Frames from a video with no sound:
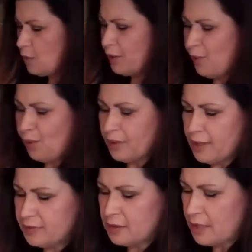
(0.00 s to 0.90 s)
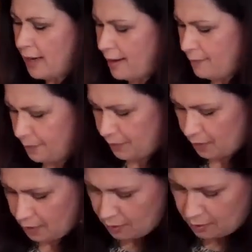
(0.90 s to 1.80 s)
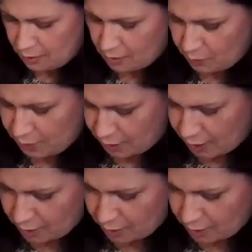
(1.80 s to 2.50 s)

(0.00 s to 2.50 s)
you want to hold it at the top and you want to